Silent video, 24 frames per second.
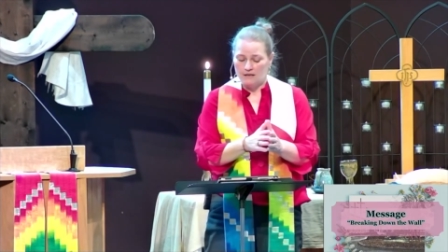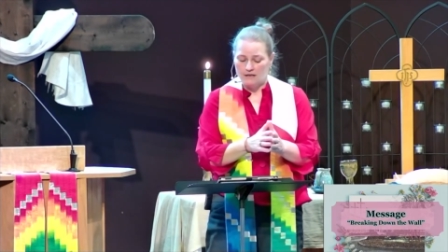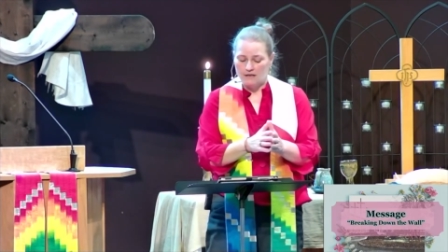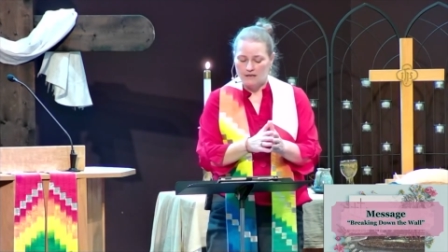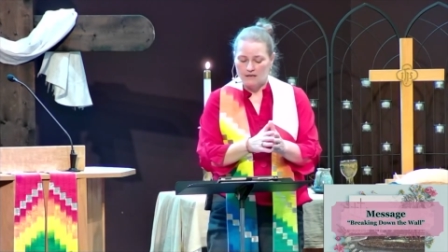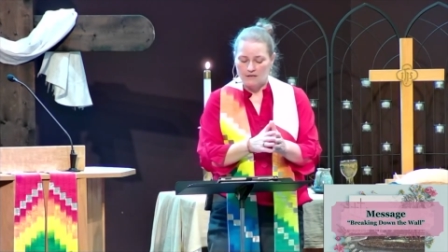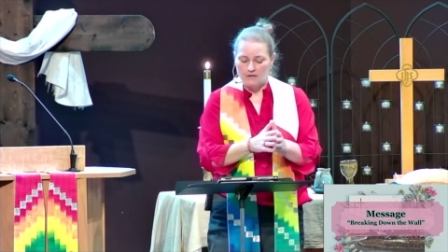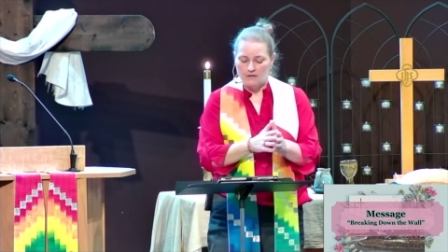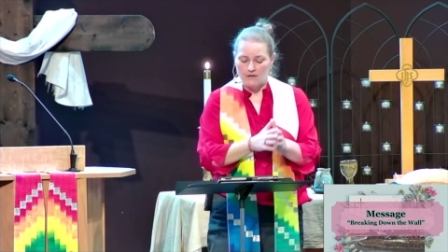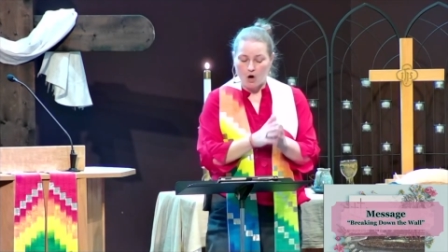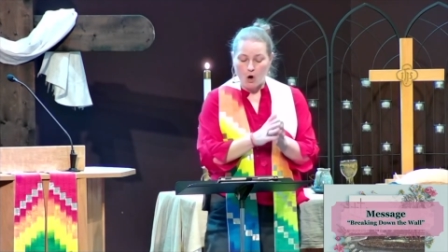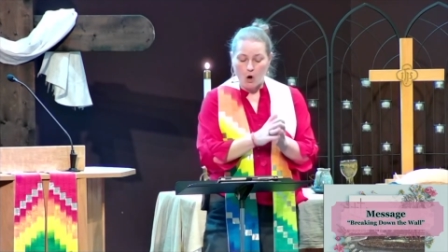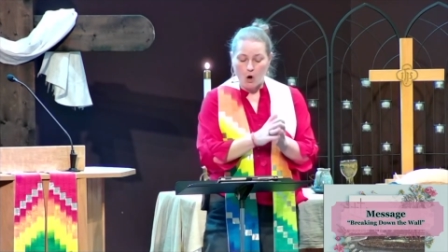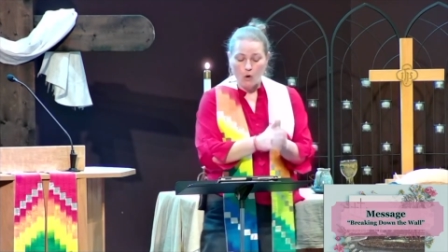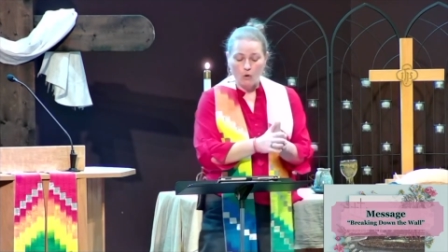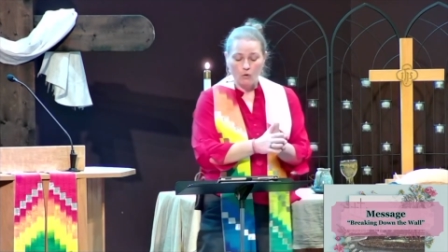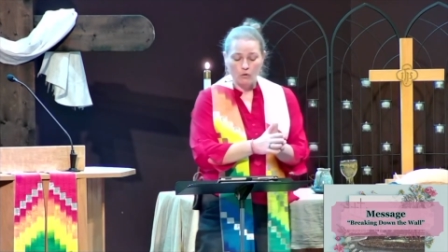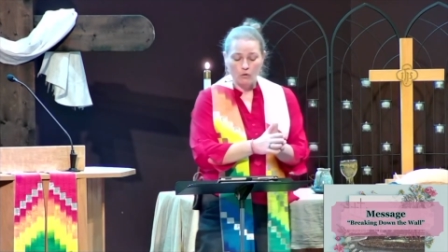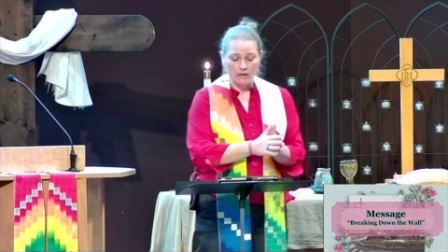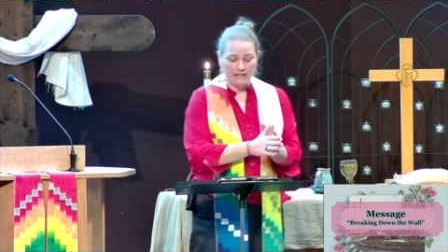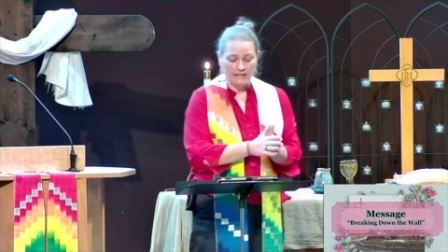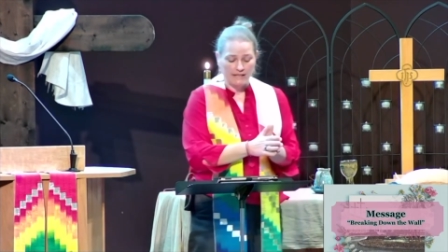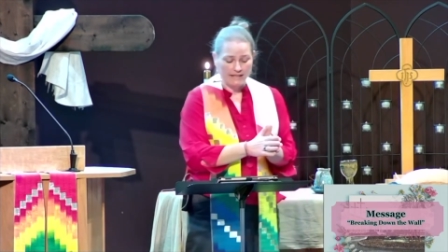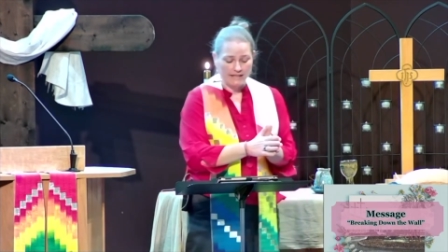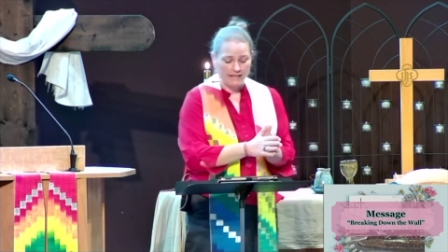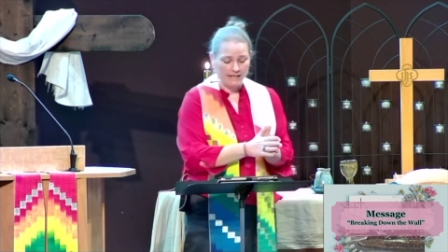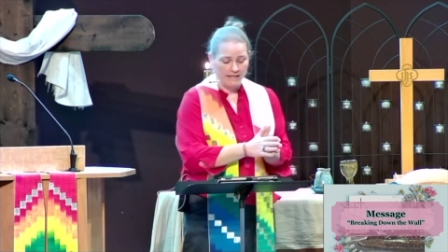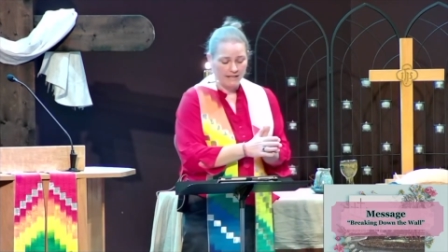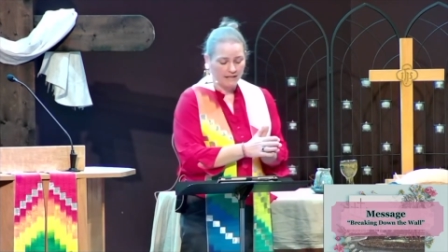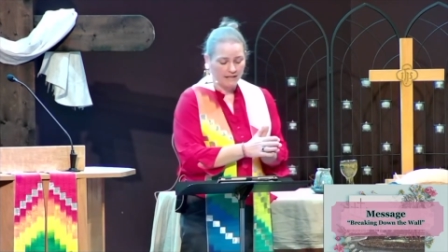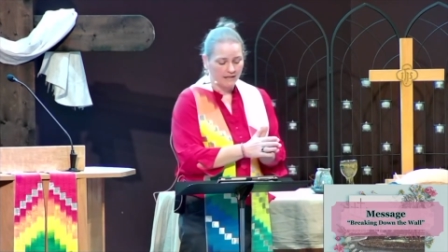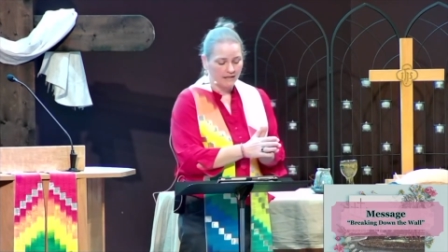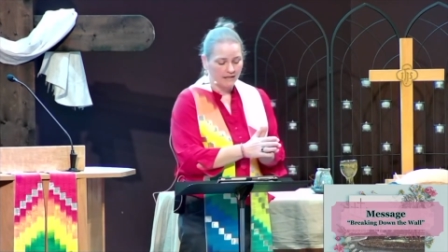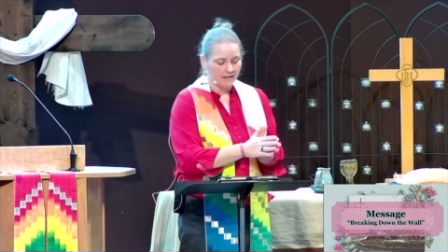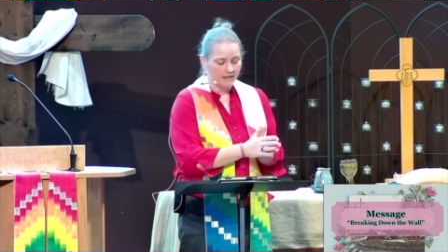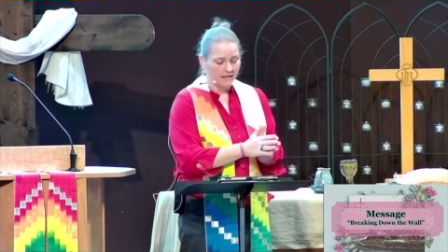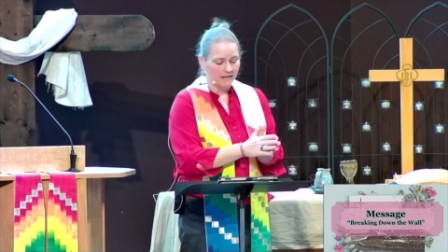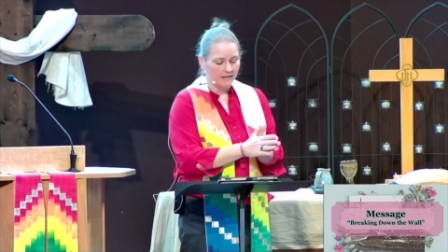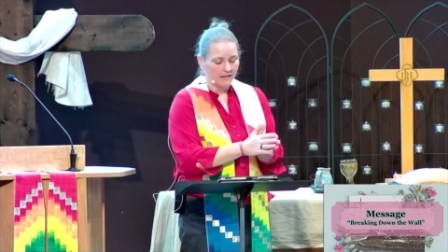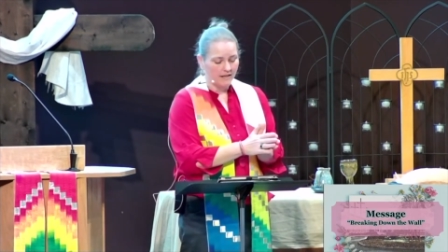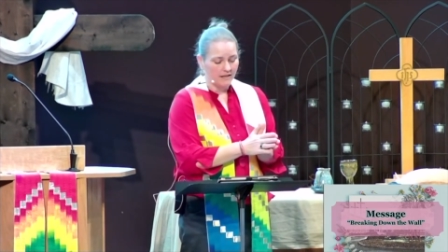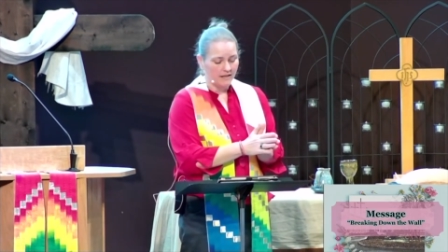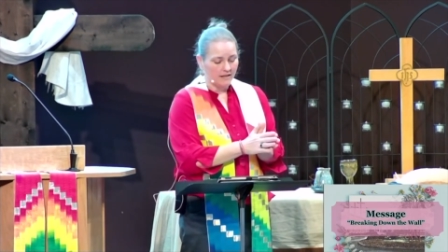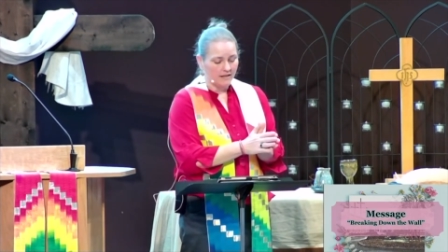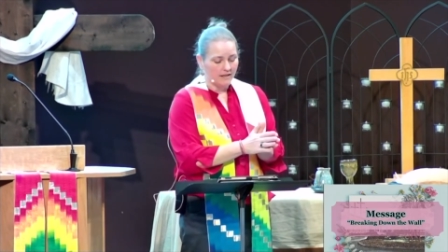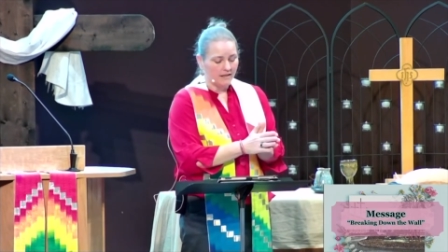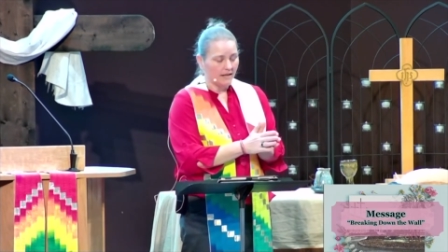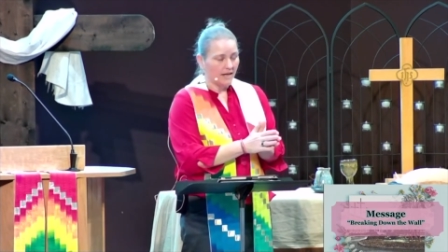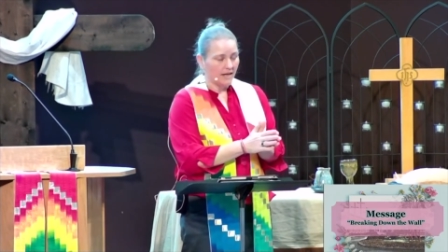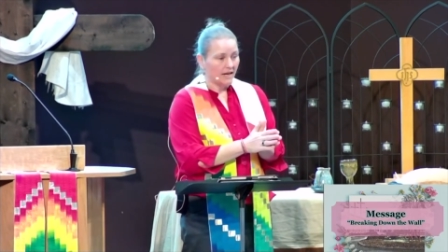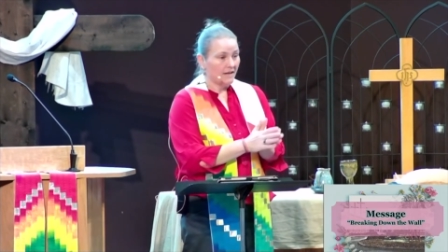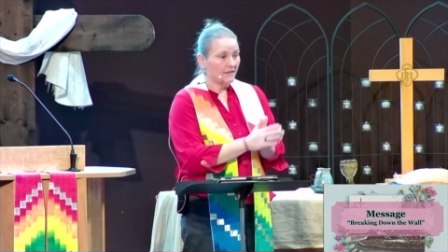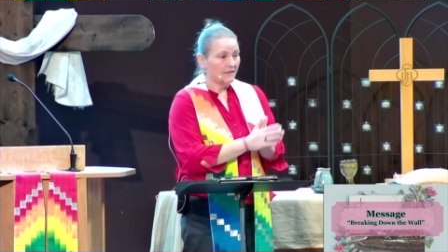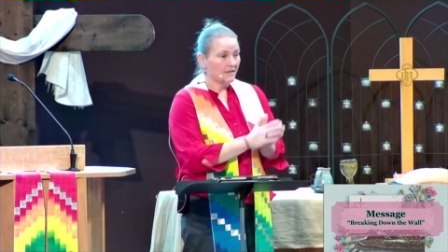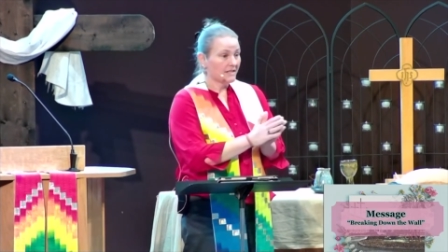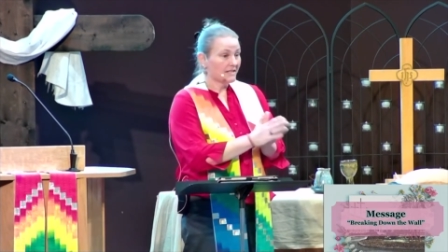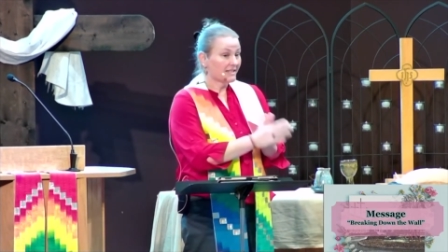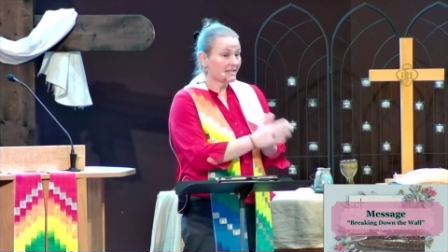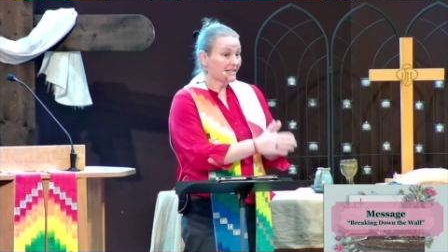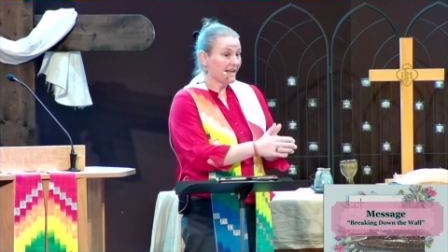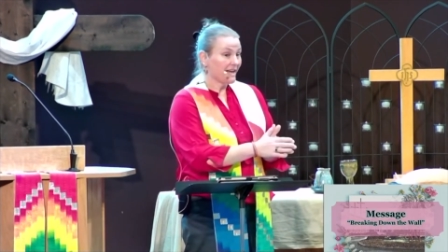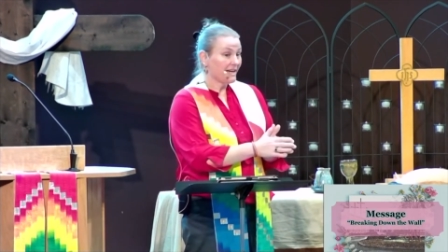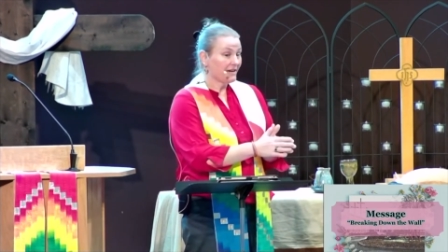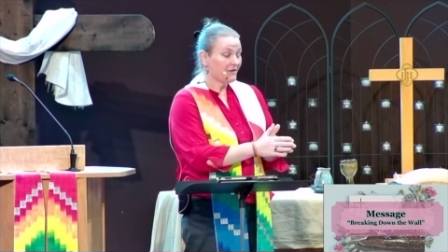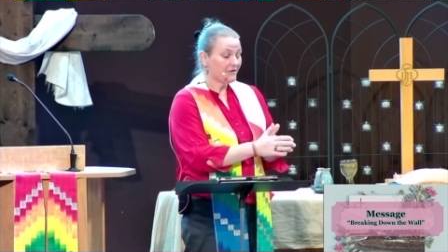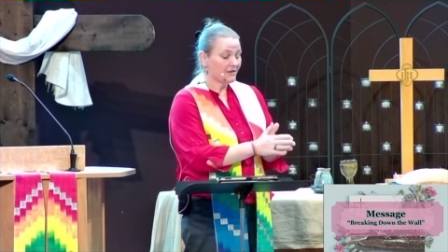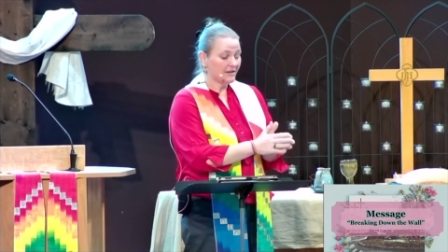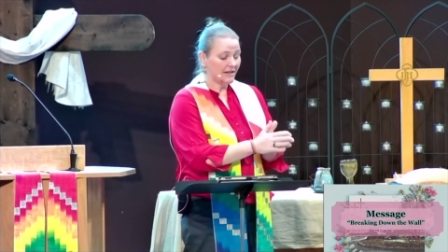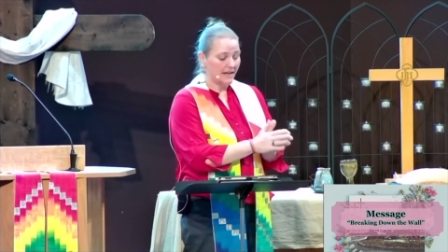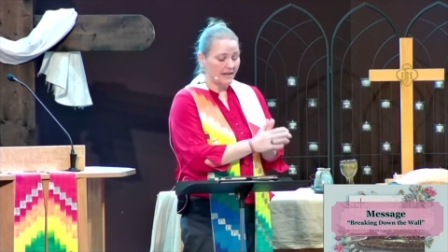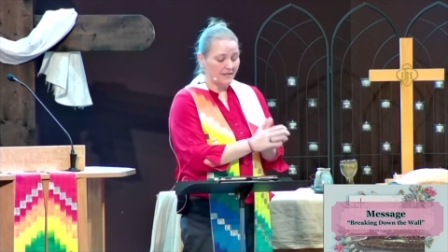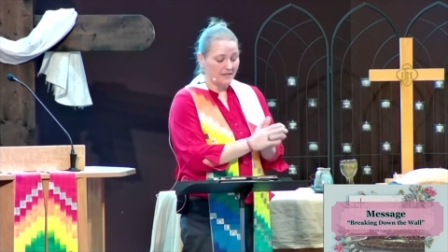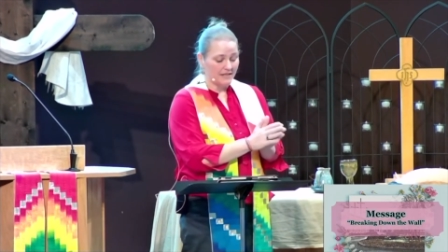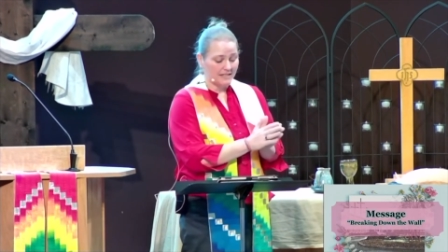the holy, in the sacred and the